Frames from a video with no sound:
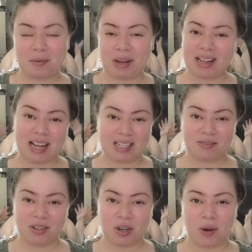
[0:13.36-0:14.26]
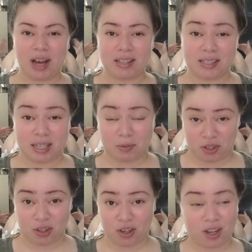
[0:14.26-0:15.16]
in my last video I had the same
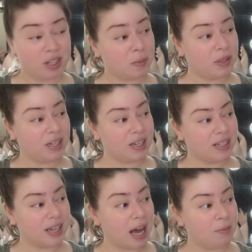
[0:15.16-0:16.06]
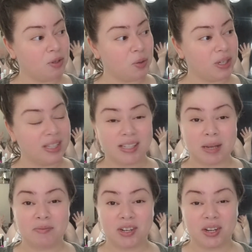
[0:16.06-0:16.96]
shirt on, it's because I'm doing the
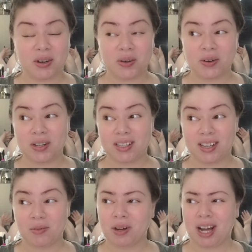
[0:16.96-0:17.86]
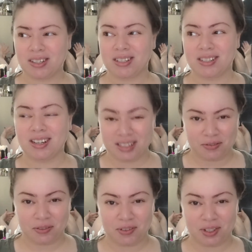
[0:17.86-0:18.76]
same video, well actually a
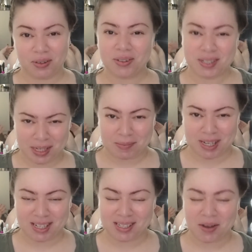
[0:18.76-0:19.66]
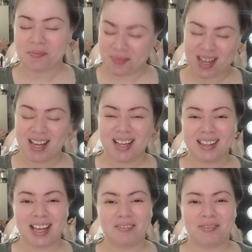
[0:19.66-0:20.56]
different video the same day, so
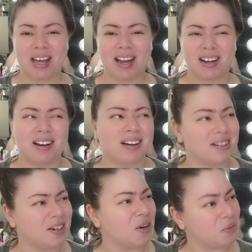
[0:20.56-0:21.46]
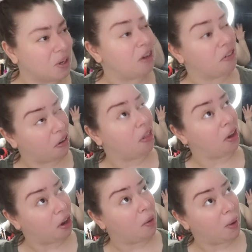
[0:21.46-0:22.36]
that you know, if you're
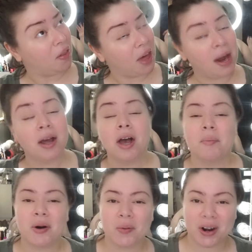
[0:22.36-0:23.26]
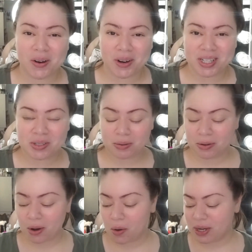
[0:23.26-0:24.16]
thinking about that. But we're going to
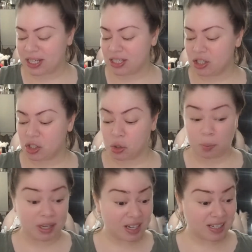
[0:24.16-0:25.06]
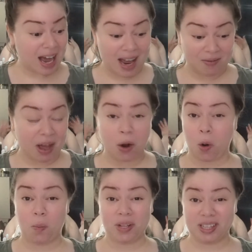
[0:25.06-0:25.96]
go into, because I have not
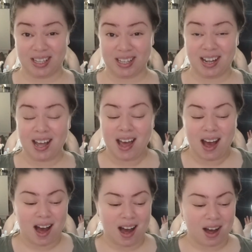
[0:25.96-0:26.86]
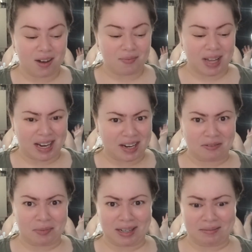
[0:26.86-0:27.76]
opened it, any
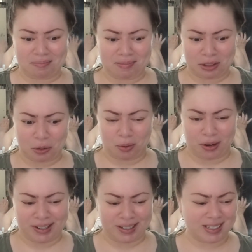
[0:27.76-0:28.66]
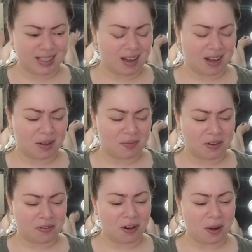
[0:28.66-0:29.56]
of my little products
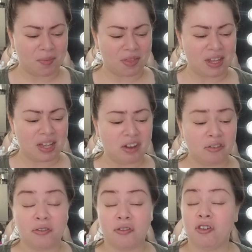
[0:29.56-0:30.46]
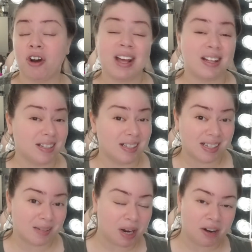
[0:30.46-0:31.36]
from the
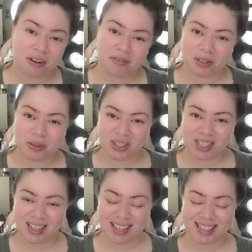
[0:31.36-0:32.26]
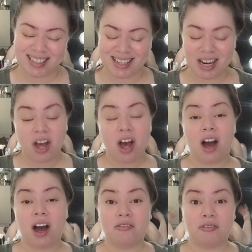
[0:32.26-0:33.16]
Friends by Revolution collection
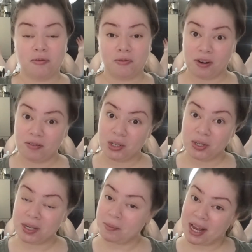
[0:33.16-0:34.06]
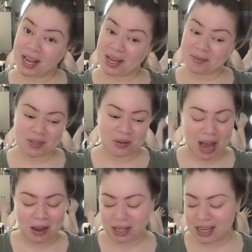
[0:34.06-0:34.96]
from Revolution Makeup. So
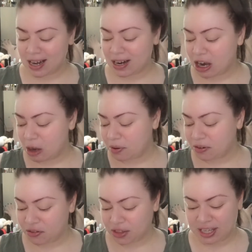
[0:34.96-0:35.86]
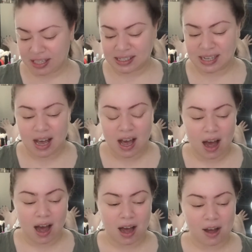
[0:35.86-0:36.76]
I only got a couple of things.
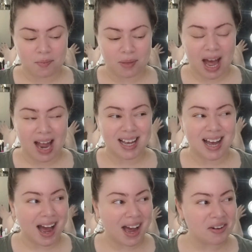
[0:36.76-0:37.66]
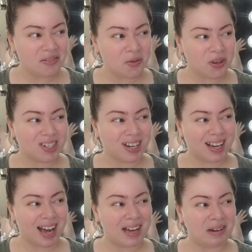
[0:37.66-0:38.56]
I kind of wish
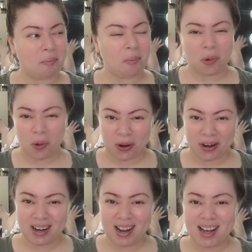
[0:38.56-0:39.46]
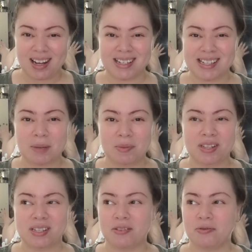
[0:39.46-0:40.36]
I'd gotten more because some of
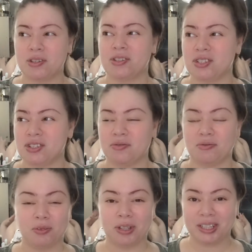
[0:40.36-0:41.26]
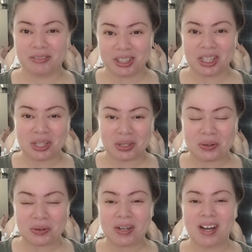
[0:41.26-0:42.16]
the stuff was just really
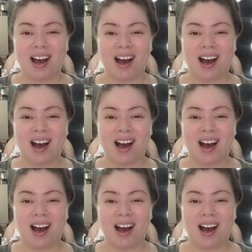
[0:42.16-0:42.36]
cute.